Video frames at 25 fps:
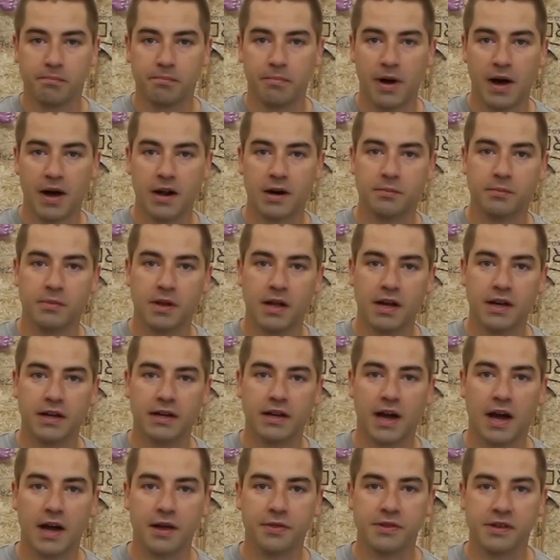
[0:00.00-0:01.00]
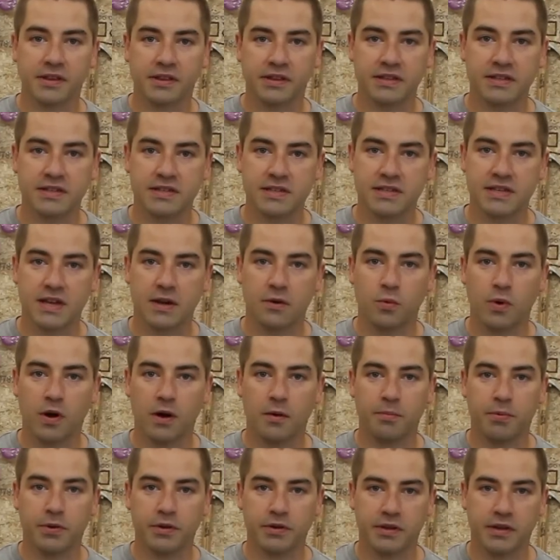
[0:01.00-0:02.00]
Bottom line, I think this is a
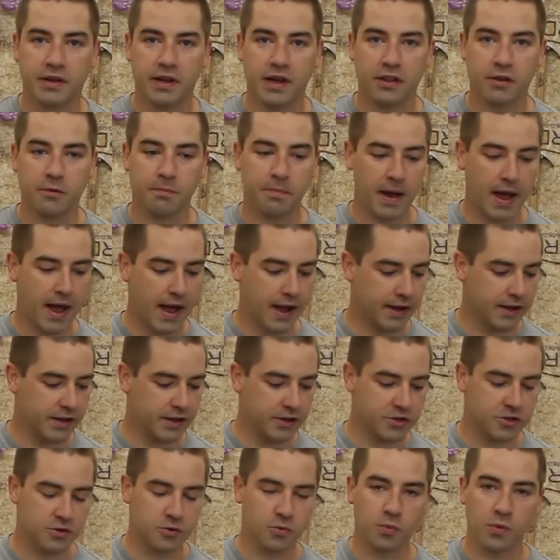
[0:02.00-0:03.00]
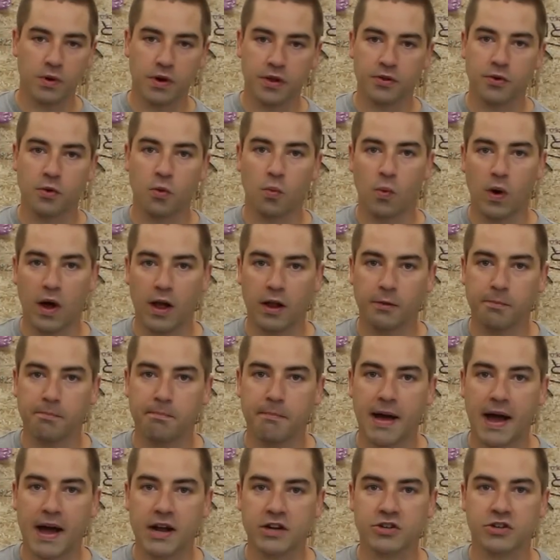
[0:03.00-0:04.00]
well put together package with well
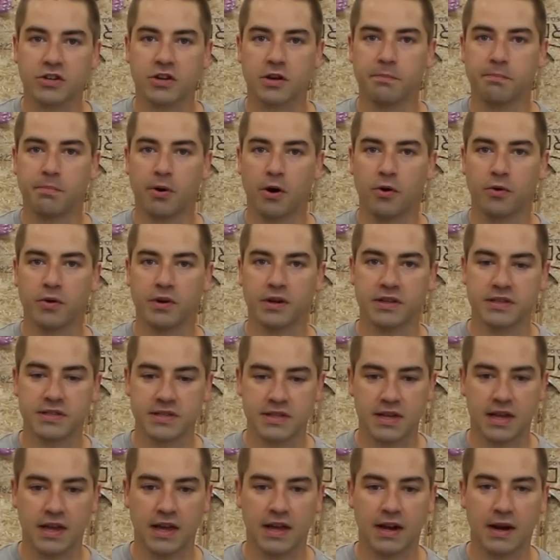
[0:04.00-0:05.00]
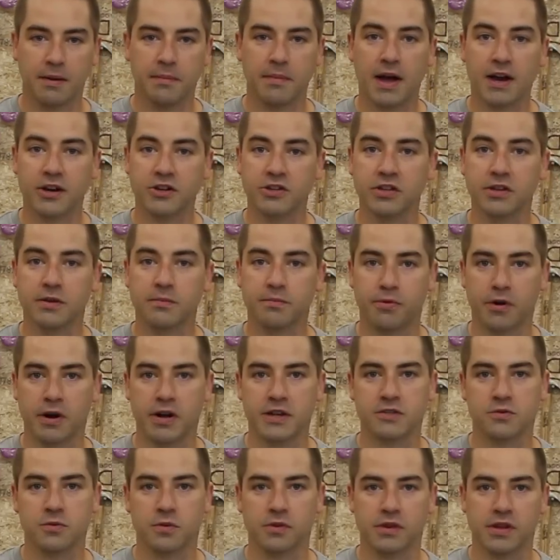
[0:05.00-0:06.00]
matched components and I'm actually
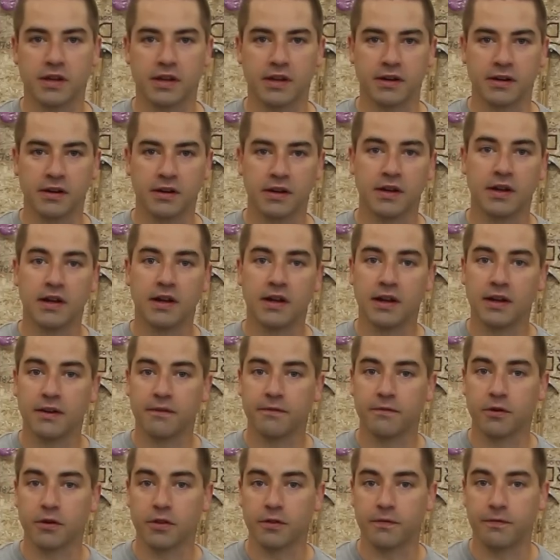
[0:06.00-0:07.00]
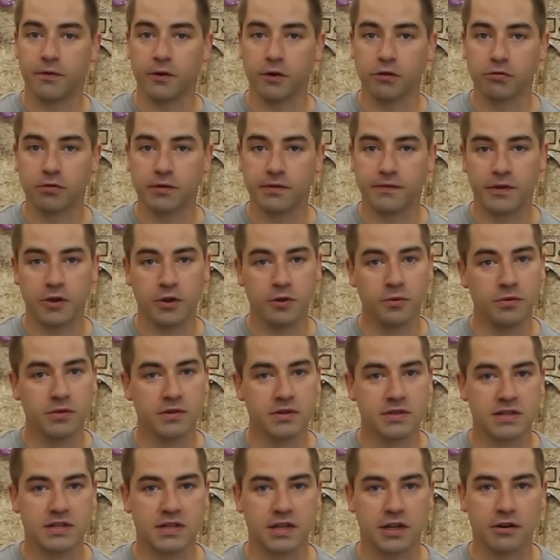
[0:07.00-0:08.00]
impressed with it. For the full review,
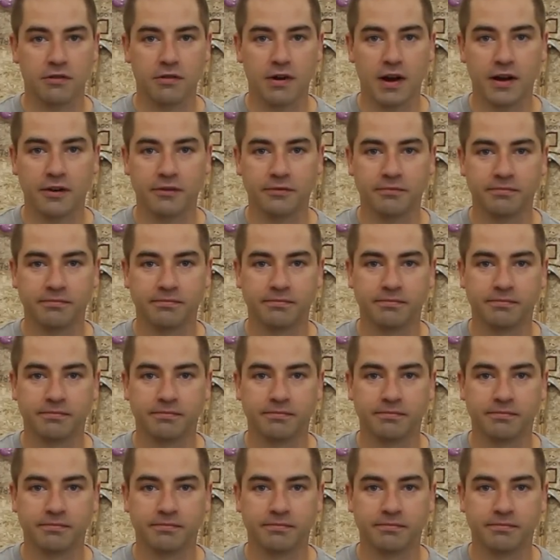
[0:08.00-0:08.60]
stick around.